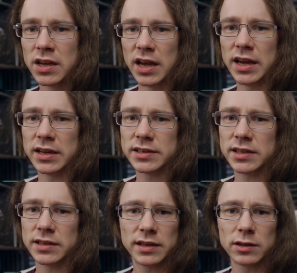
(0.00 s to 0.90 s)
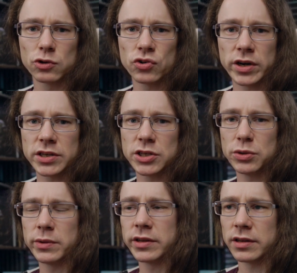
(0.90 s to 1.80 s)
and they'll credit you
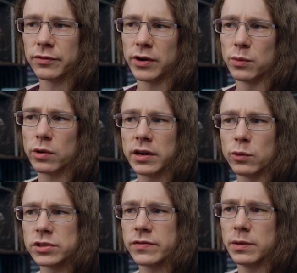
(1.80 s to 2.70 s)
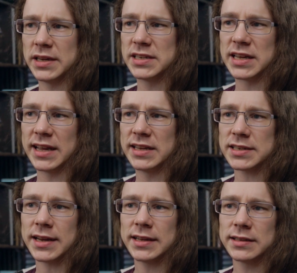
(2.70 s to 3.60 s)
with a free one once you've completed 8
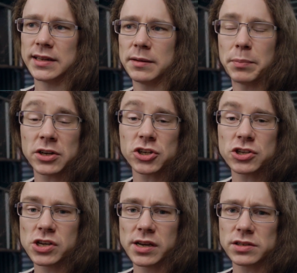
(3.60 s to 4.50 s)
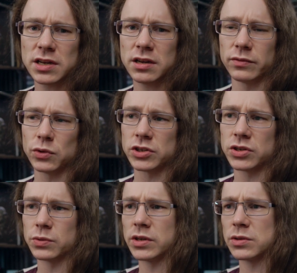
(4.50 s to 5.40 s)
and the patch actually goes live, which,
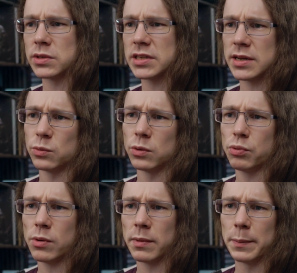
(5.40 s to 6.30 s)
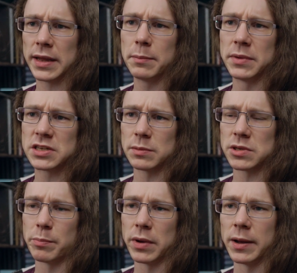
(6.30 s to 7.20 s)
as we say, will probably be
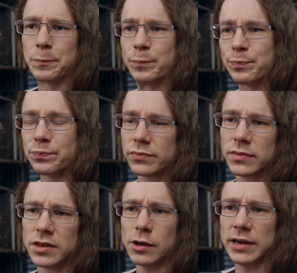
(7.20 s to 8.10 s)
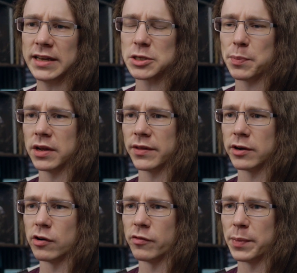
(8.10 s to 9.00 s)
mid-September. The latter part
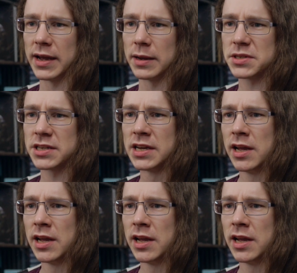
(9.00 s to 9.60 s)
thereof, perhaps.